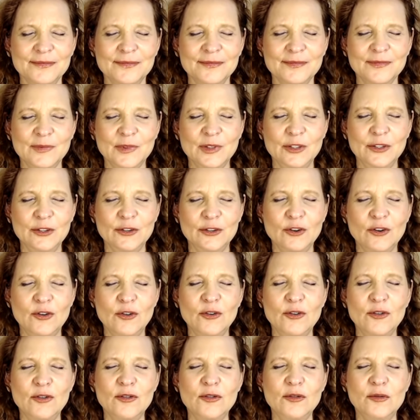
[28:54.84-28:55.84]
Your
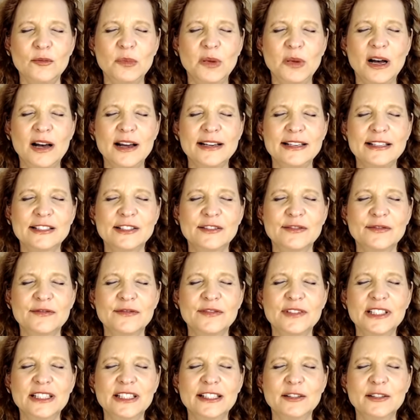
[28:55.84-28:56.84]
whole body is
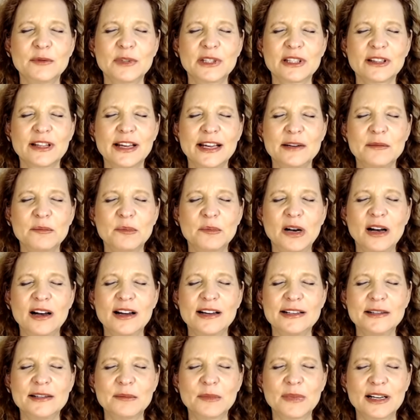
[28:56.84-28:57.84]
filling with light,
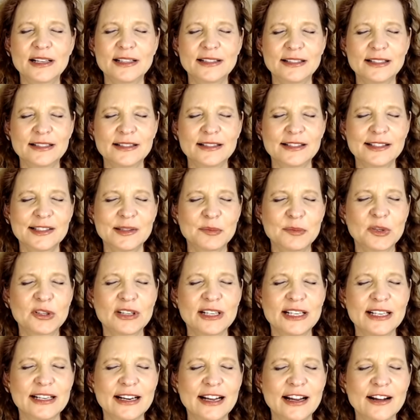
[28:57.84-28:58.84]
body, mind, and spirit
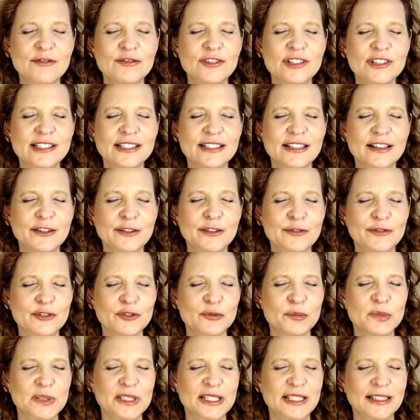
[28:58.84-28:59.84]
in every cell of your
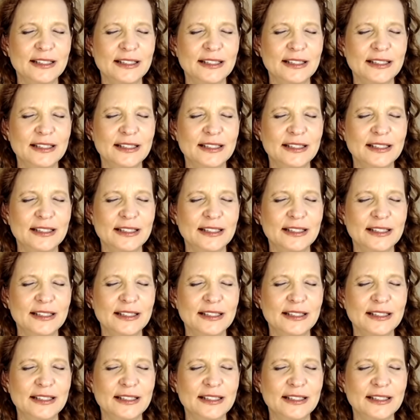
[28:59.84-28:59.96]
being.